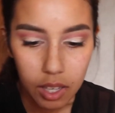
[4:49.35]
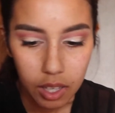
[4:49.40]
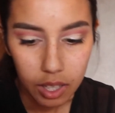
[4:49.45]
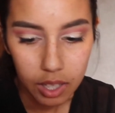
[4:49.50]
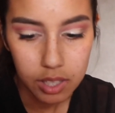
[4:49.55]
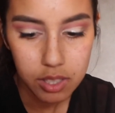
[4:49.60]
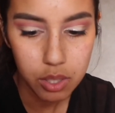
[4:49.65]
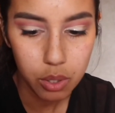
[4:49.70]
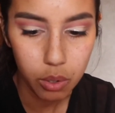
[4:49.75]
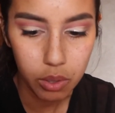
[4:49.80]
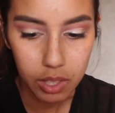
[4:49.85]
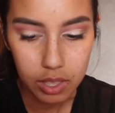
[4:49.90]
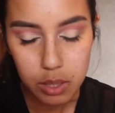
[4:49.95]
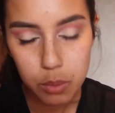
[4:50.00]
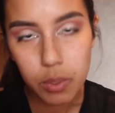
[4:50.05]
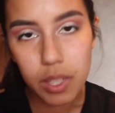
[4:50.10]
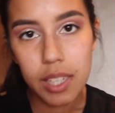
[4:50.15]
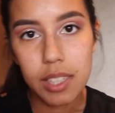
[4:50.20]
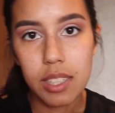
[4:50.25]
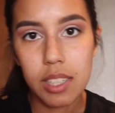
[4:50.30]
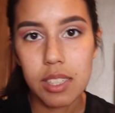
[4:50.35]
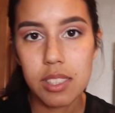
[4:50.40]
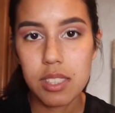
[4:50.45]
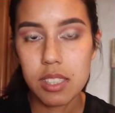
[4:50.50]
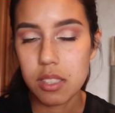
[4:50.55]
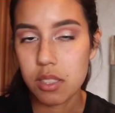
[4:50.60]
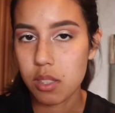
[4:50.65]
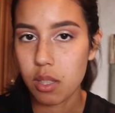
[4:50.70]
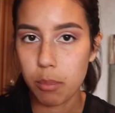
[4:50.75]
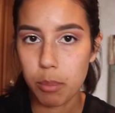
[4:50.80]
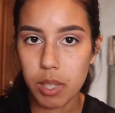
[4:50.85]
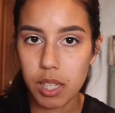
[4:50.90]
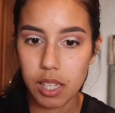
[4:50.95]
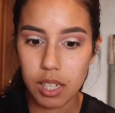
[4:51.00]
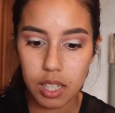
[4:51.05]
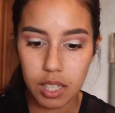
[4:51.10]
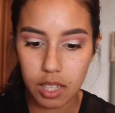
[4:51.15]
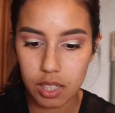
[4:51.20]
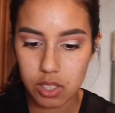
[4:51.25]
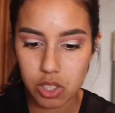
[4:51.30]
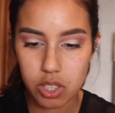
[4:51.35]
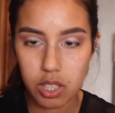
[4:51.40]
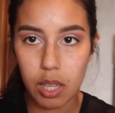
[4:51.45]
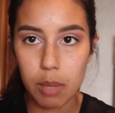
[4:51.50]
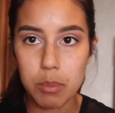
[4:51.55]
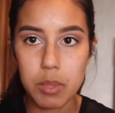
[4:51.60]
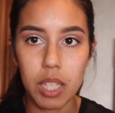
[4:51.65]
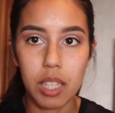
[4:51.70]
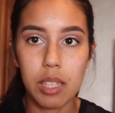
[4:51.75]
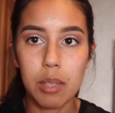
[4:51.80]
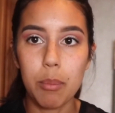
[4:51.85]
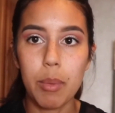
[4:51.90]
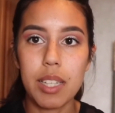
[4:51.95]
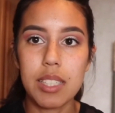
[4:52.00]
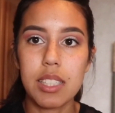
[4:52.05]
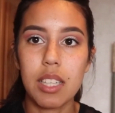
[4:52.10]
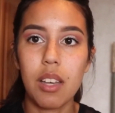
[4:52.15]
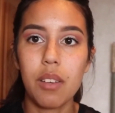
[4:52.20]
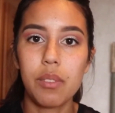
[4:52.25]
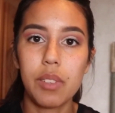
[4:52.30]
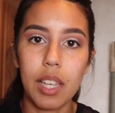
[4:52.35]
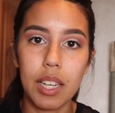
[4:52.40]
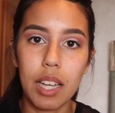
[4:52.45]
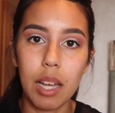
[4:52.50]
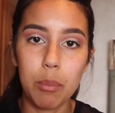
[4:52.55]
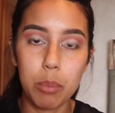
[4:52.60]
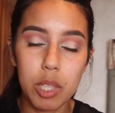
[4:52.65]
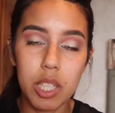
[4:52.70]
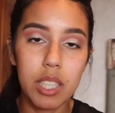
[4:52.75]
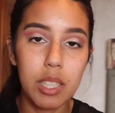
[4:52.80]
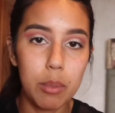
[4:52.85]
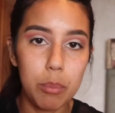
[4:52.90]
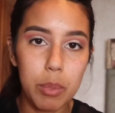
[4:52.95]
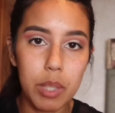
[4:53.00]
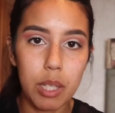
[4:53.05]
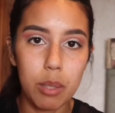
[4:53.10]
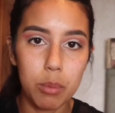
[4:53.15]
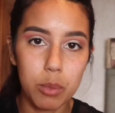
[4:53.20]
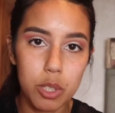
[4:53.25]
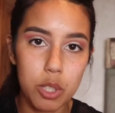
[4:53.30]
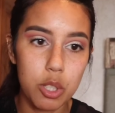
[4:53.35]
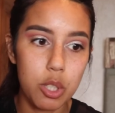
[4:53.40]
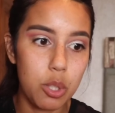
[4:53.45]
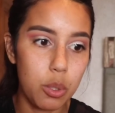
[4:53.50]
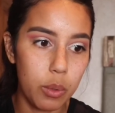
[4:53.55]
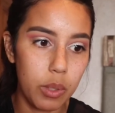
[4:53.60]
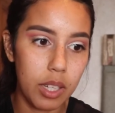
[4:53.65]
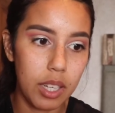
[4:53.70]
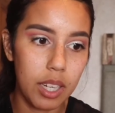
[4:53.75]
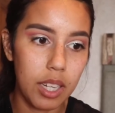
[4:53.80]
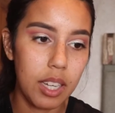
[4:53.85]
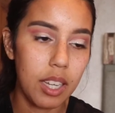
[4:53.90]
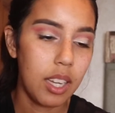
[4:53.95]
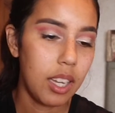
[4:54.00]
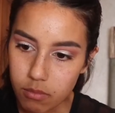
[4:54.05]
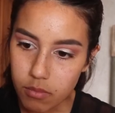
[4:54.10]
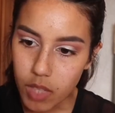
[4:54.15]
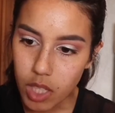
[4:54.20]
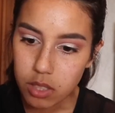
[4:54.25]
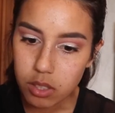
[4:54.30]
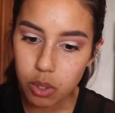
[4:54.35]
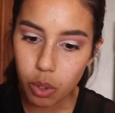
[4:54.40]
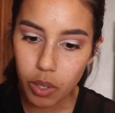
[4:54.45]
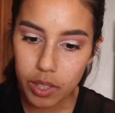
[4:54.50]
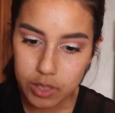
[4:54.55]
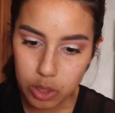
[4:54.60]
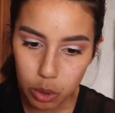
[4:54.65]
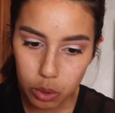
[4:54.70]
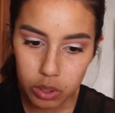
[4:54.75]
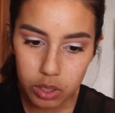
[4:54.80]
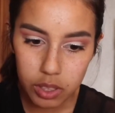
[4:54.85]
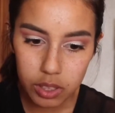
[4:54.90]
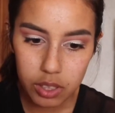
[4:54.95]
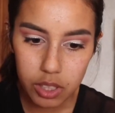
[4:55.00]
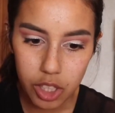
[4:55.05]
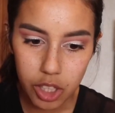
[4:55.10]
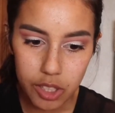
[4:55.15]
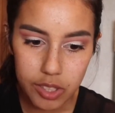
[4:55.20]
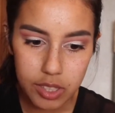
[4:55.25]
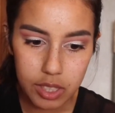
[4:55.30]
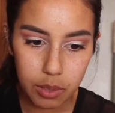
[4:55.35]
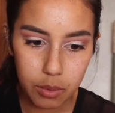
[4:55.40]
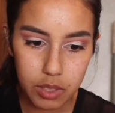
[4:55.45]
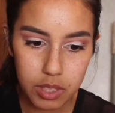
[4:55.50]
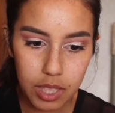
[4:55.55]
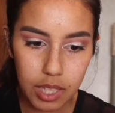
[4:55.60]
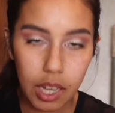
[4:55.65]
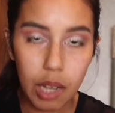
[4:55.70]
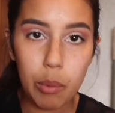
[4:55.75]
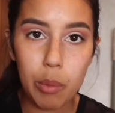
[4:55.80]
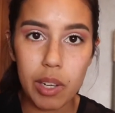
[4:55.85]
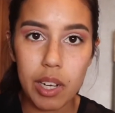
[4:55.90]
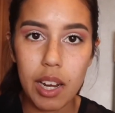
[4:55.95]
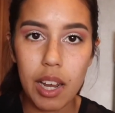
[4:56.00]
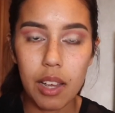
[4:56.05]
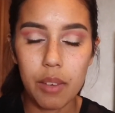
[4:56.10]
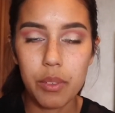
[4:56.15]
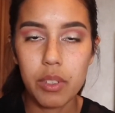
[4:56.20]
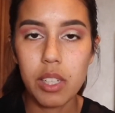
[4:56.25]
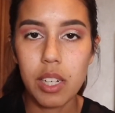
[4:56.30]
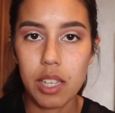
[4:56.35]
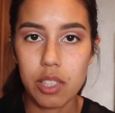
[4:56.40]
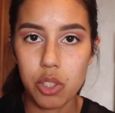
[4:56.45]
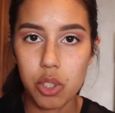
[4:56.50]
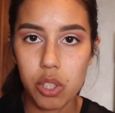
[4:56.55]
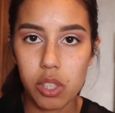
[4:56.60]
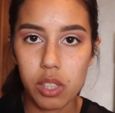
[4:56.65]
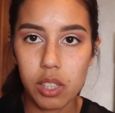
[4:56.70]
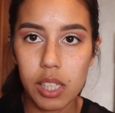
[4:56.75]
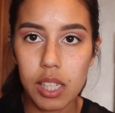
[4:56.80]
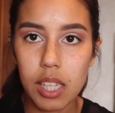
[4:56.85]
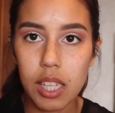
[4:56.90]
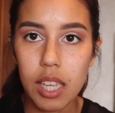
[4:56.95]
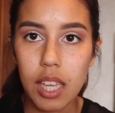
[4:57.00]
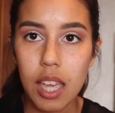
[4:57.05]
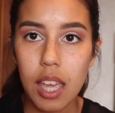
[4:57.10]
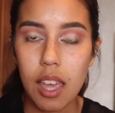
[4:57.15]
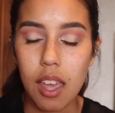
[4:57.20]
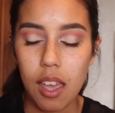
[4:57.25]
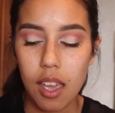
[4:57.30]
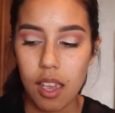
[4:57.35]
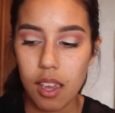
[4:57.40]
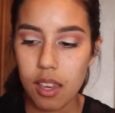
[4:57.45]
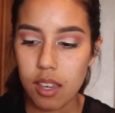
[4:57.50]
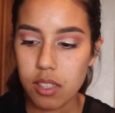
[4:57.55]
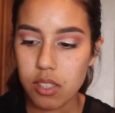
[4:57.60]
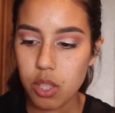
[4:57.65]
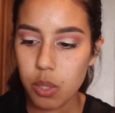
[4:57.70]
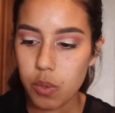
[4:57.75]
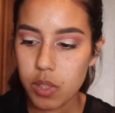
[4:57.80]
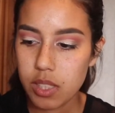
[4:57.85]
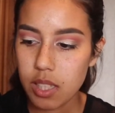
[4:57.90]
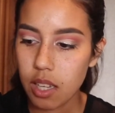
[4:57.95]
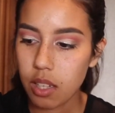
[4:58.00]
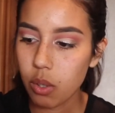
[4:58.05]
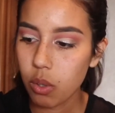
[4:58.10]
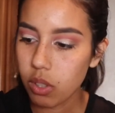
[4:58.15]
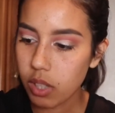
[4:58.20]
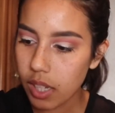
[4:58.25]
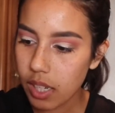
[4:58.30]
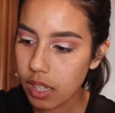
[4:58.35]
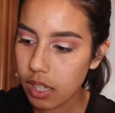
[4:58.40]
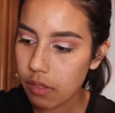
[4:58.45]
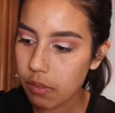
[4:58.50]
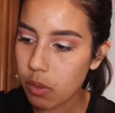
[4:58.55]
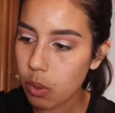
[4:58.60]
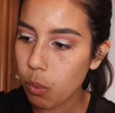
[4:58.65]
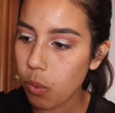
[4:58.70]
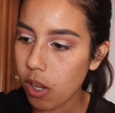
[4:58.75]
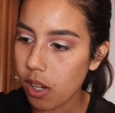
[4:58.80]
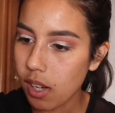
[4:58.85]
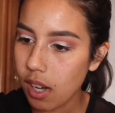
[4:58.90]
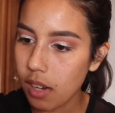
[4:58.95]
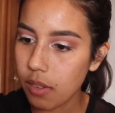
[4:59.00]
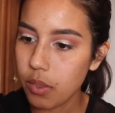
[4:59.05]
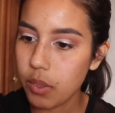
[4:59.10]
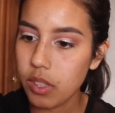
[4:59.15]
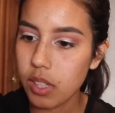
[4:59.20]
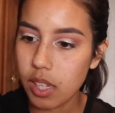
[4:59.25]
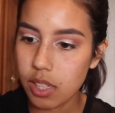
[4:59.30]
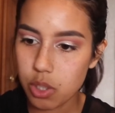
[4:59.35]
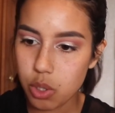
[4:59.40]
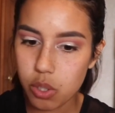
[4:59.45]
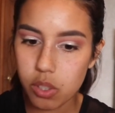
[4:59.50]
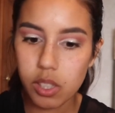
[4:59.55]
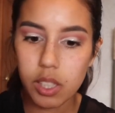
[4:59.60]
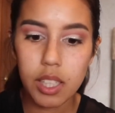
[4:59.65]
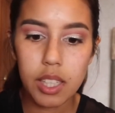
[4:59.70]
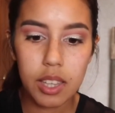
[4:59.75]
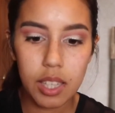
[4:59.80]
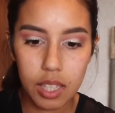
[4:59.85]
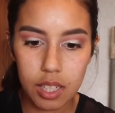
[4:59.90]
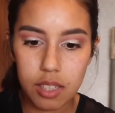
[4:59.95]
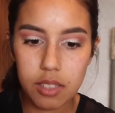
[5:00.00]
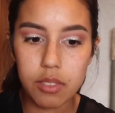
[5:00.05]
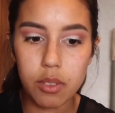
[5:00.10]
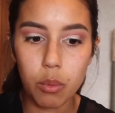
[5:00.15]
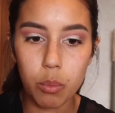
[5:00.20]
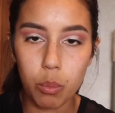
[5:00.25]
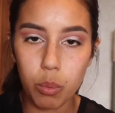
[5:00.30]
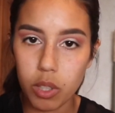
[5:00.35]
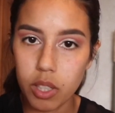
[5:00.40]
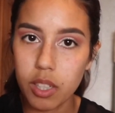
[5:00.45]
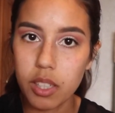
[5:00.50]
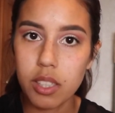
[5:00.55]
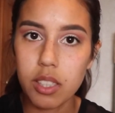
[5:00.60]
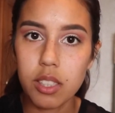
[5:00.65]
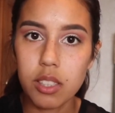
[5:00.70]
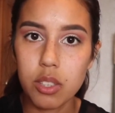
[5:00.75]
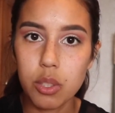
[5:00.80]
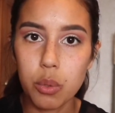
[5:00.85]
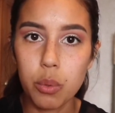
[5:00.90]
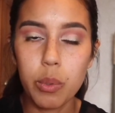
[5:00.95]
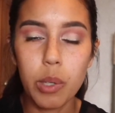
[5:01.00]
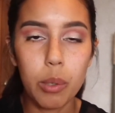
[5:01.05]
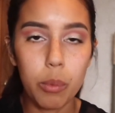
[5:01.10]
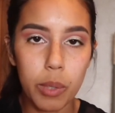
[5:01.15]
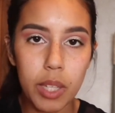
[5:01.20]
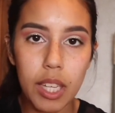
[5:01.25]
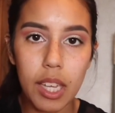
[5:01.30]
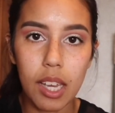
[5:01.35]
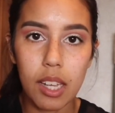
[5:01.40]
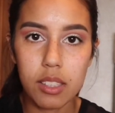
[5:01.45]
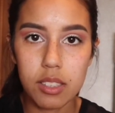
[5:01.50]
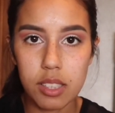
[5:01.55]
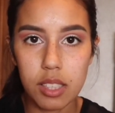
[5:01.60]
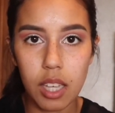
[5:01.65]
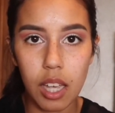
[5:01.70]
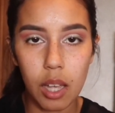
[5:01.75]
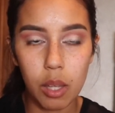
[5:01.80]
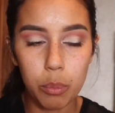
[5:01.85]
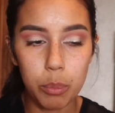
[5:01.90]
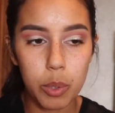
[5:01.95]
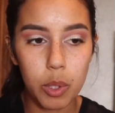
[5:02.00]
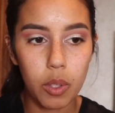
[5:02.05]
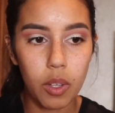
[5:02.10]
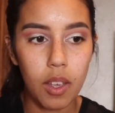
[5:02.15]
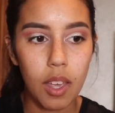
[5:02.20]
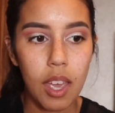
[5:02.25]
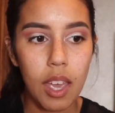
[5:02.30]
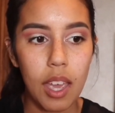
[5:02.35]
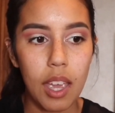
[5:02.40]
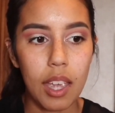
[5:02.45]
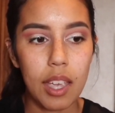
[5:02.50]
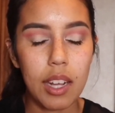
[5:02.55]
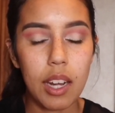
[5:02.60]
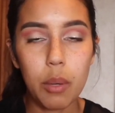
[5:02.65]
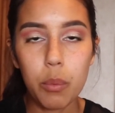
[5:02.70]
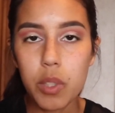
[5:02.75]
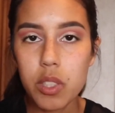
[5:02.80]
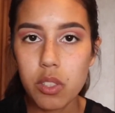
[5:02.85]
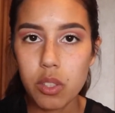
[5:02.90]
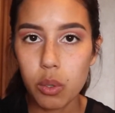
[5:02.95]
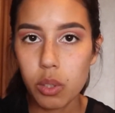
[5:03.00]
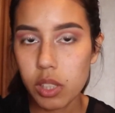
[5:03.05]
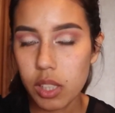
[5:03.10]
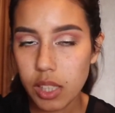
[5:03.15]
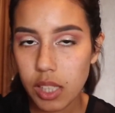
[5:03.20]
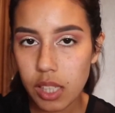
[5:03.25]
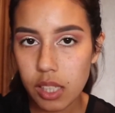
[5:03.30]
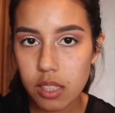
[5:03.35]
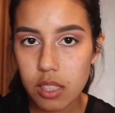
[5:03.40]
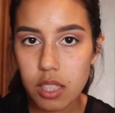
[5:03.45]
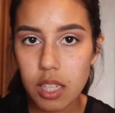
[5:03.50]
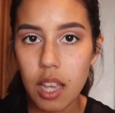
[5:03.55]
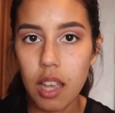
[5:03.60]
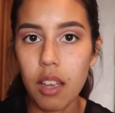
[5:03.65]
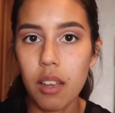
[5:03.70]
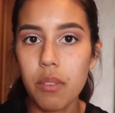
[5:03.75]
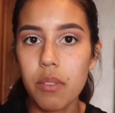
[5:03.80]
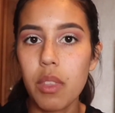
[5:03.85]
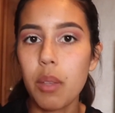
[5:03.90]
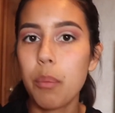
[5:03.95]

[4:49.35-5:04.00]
And so that's what I did since the beginning. I just kept telling myself like I'm gonna be able to do it. So I told the nurse, I was like, I want to have her naturally. And she was like, okay, if you want to have her naturally, then we're gonna do what we can to help you. And I was so lucky to have